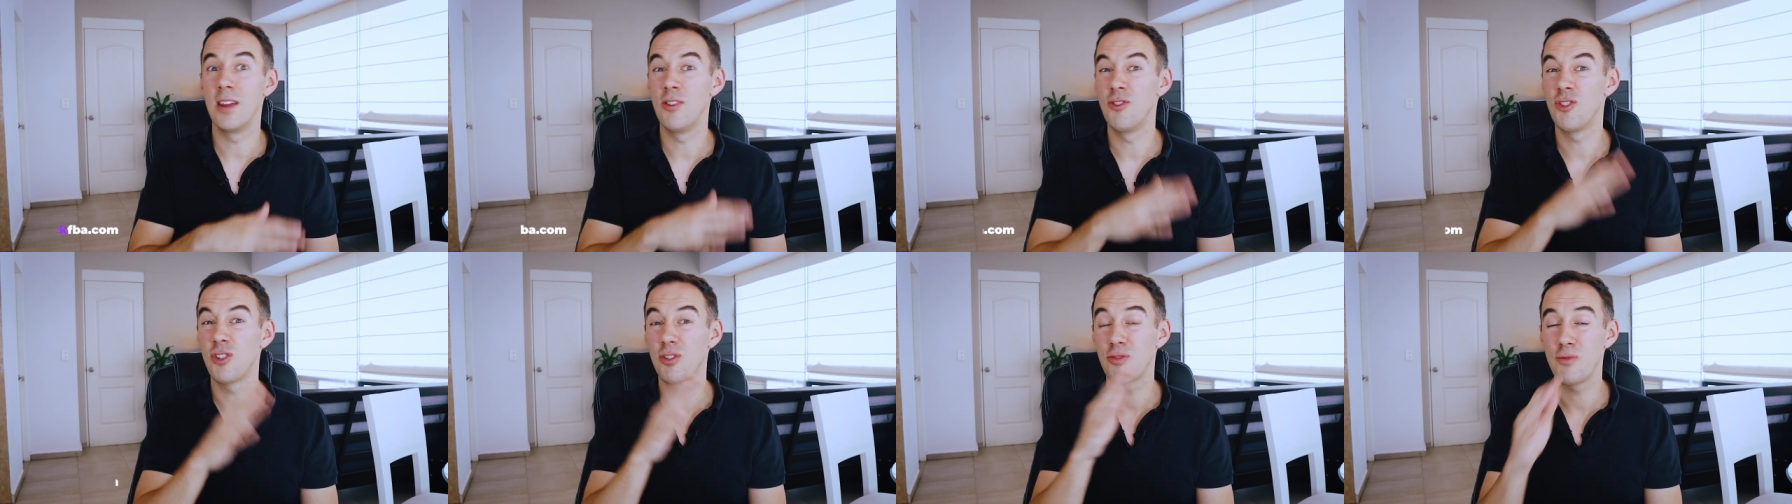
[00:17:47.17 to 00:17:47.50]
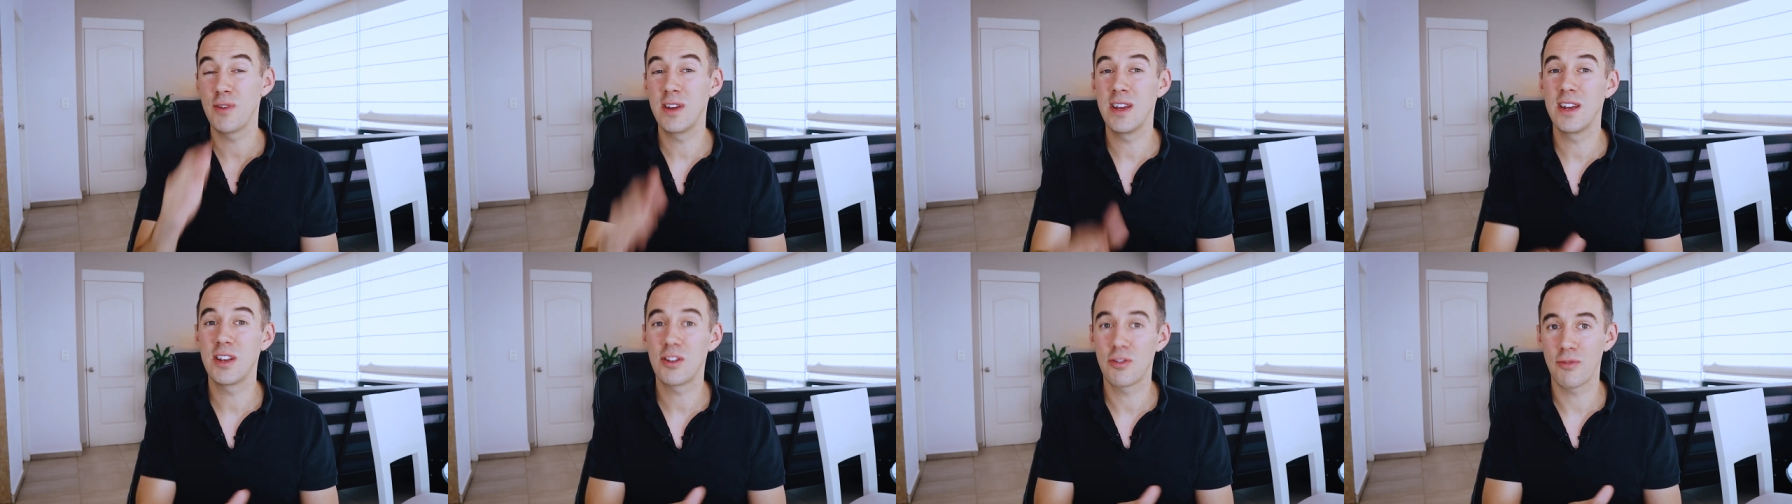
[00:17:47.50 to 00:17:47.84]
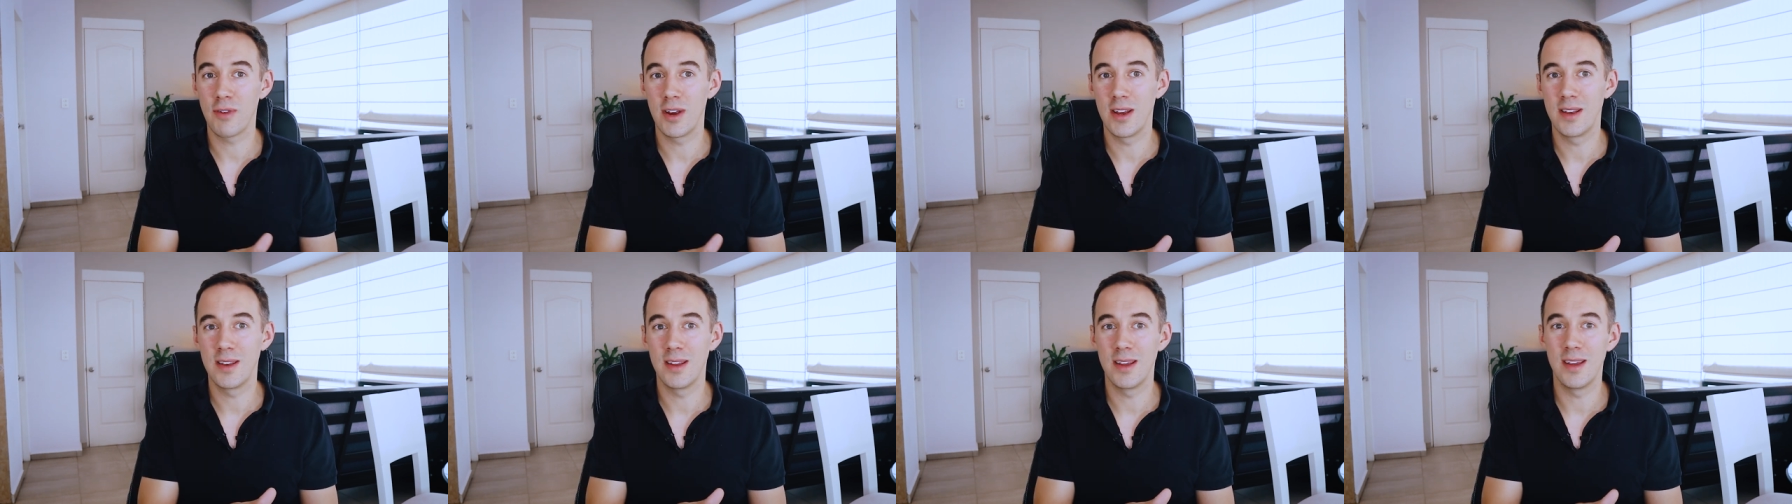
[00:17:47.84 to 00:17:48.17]
and just
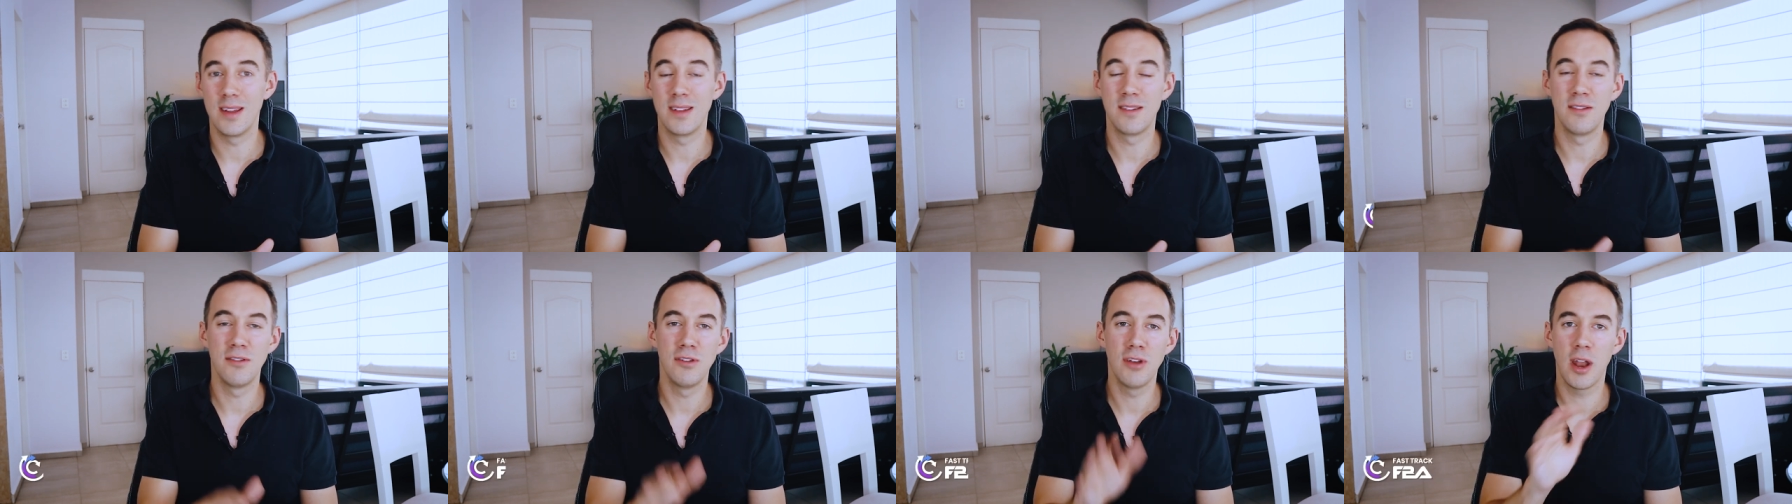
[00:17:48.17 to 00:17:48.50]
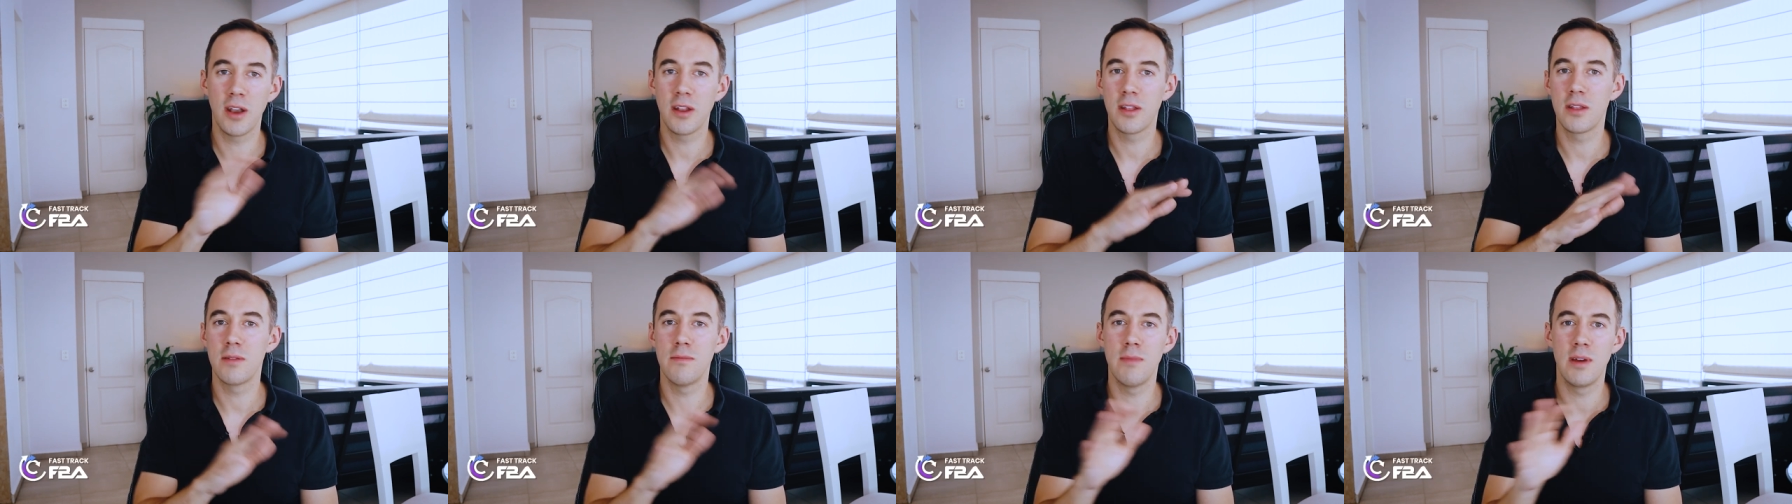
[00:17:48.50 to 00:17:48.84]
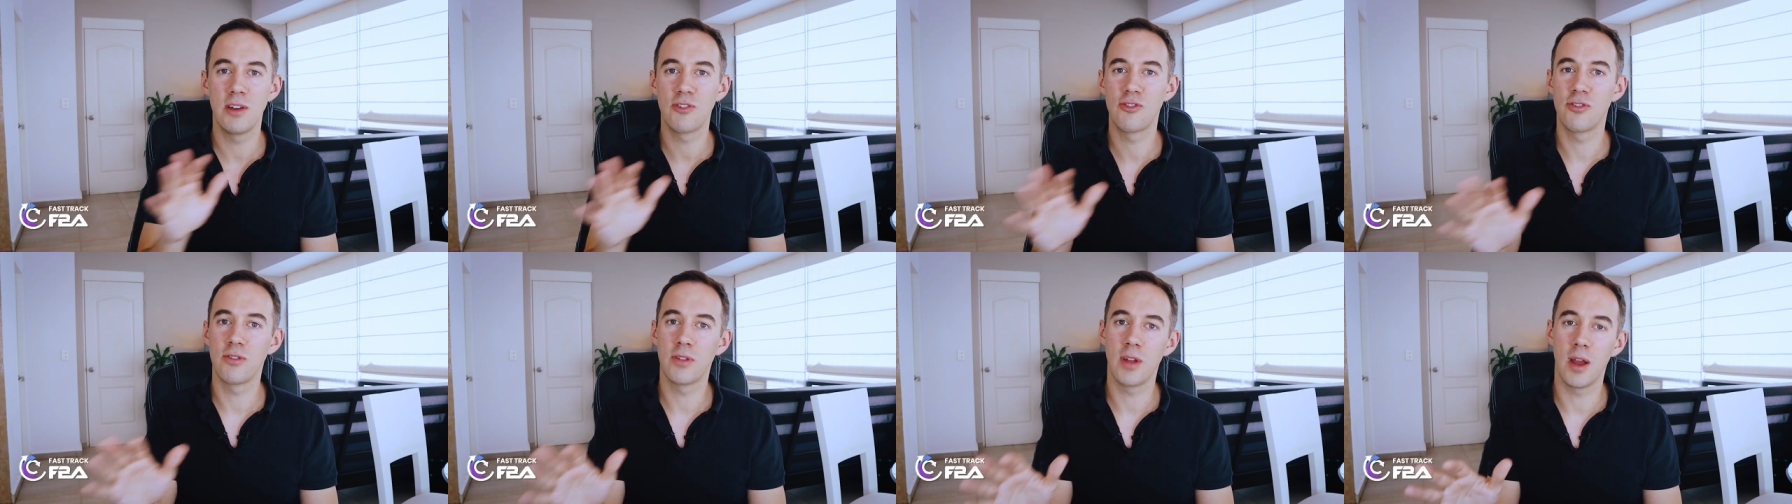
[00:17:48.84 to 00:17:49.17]
reiterate it is none of the
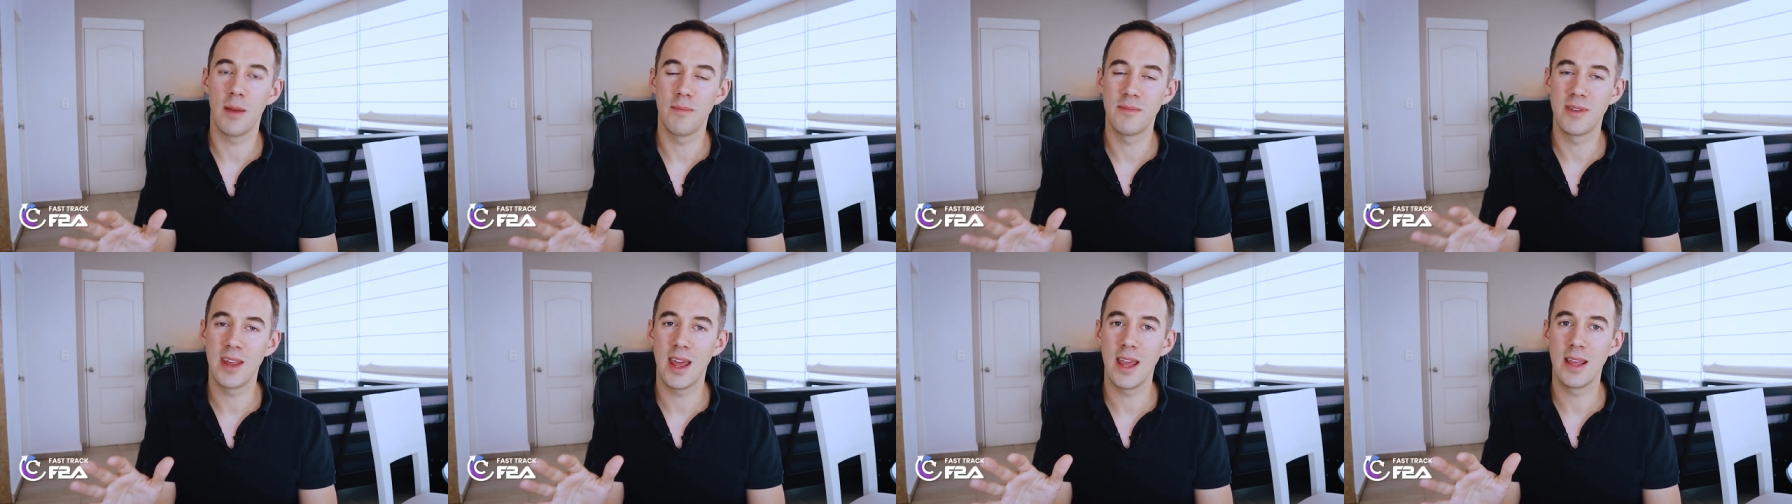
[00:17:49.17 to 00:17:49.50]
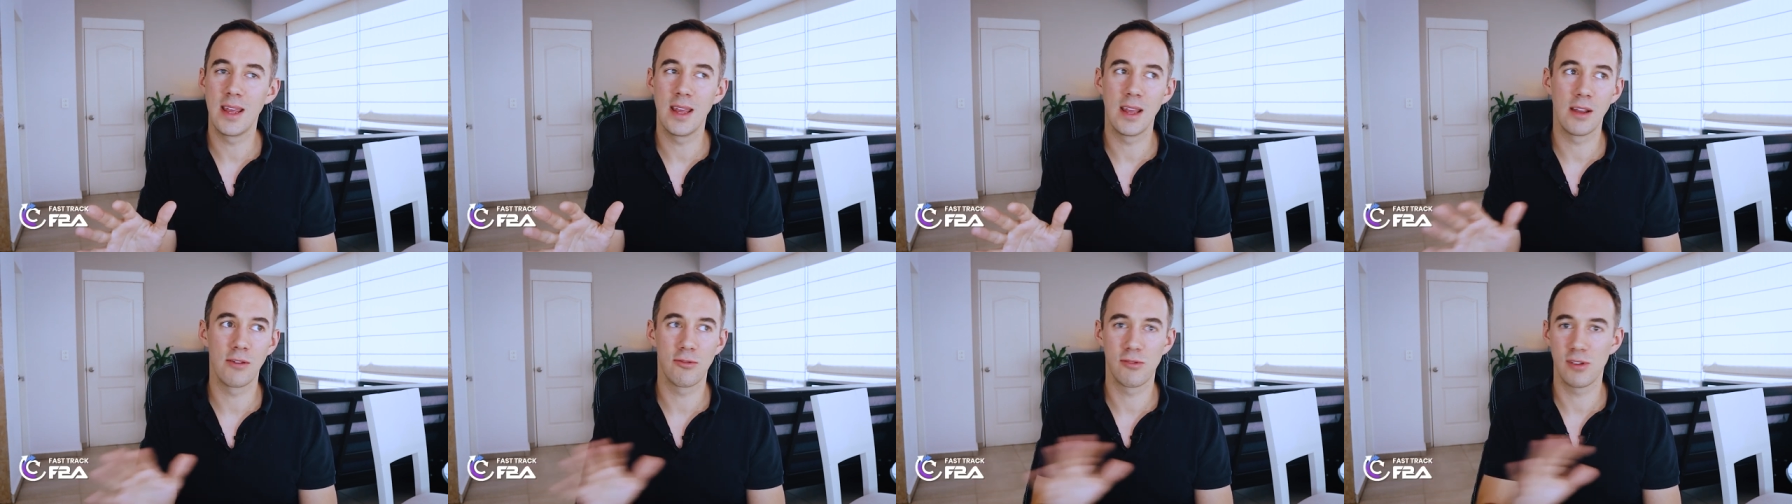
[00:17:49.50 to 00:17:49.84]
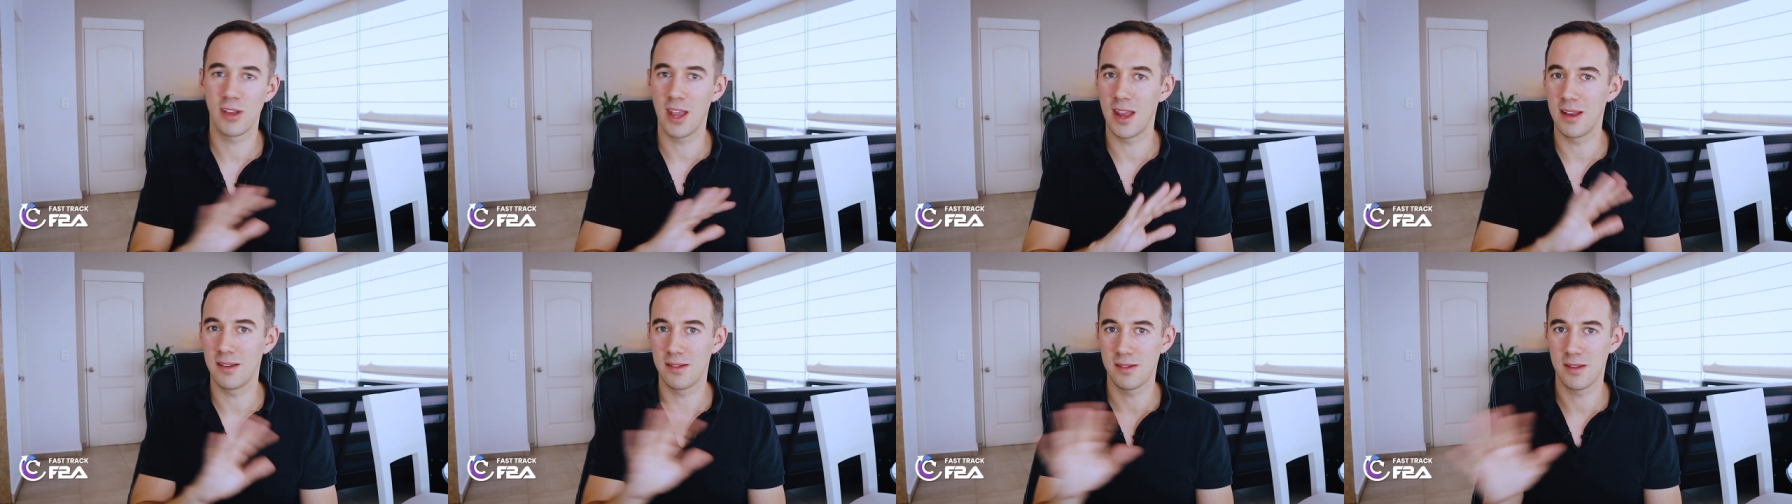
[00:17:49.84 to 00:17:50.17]
measures that I'm taking are
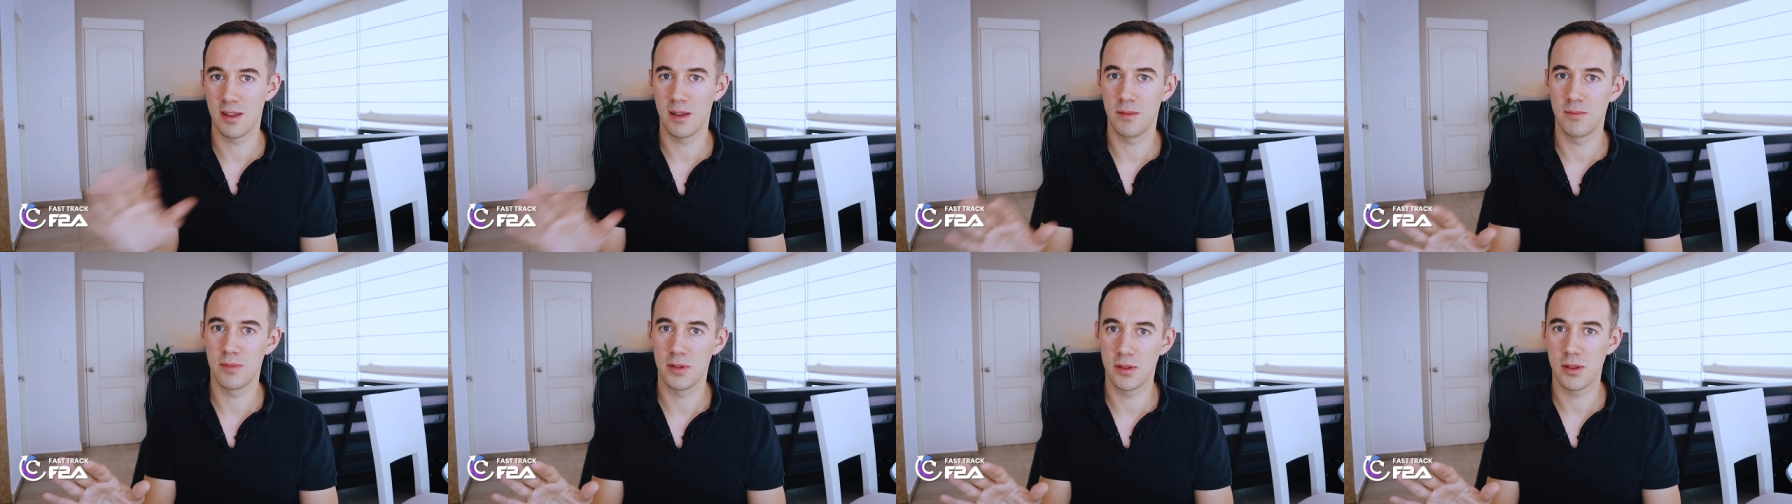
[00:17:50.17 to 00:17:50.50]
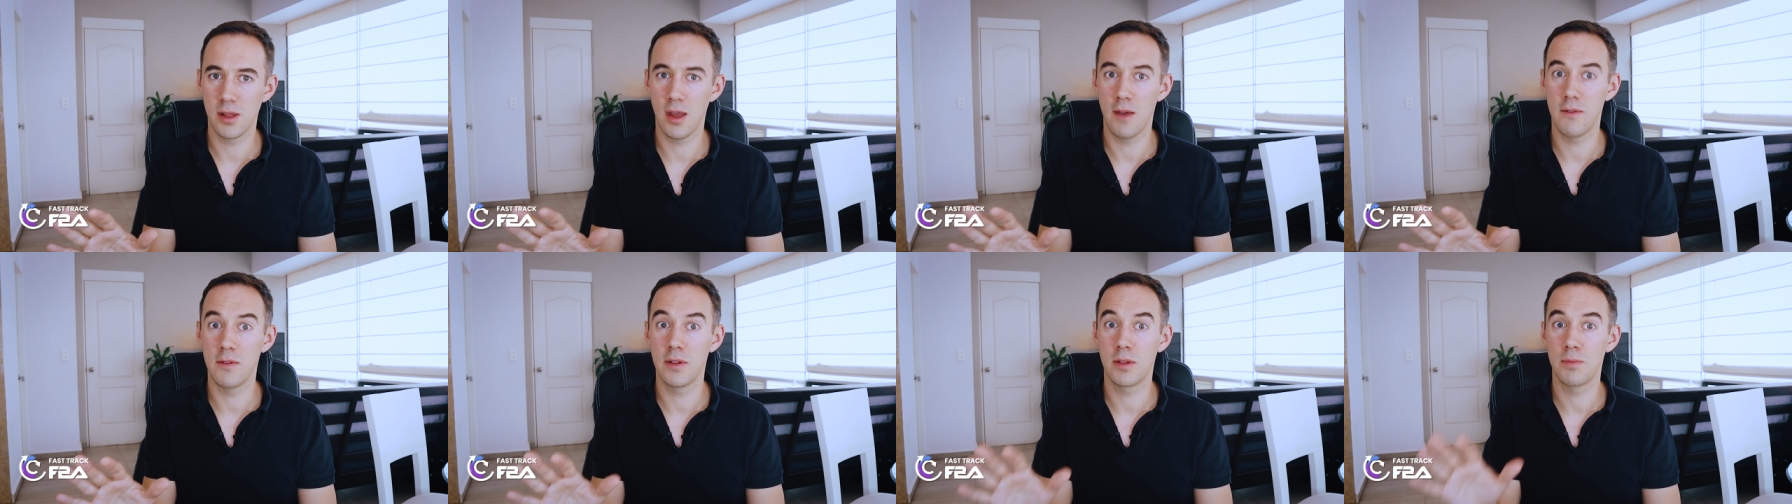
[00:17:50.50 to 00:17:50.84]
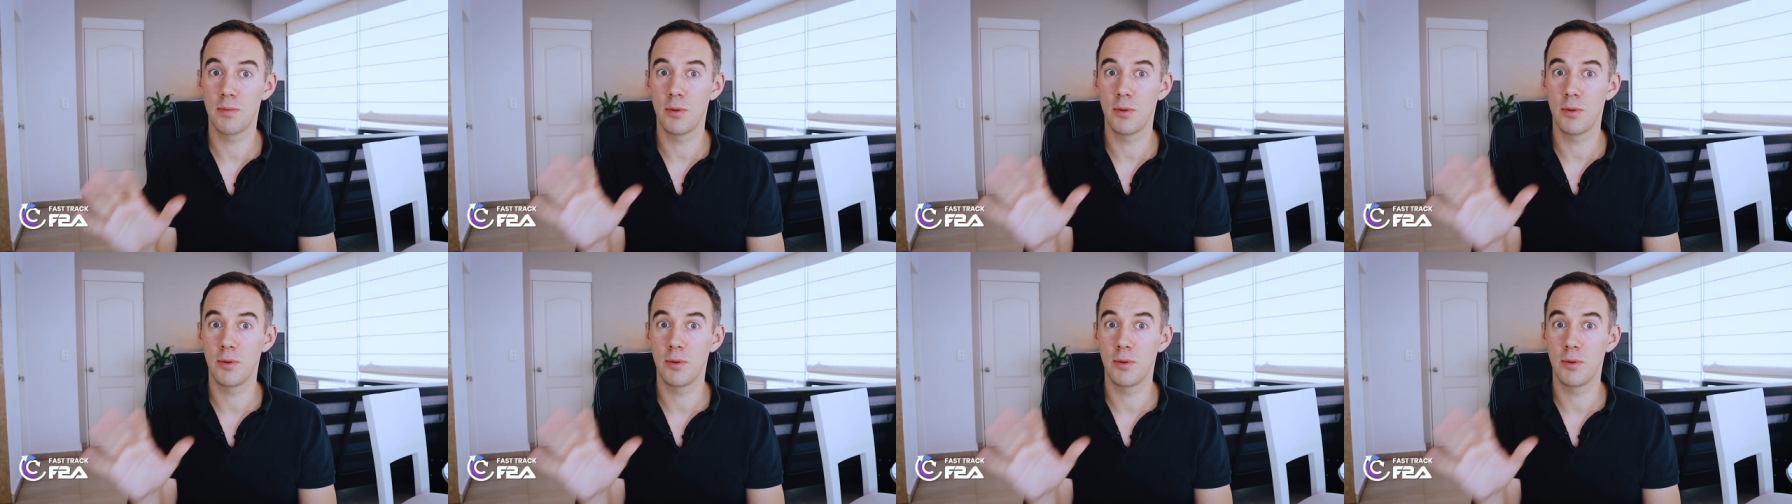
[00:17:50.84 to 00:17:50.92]
against terms of service,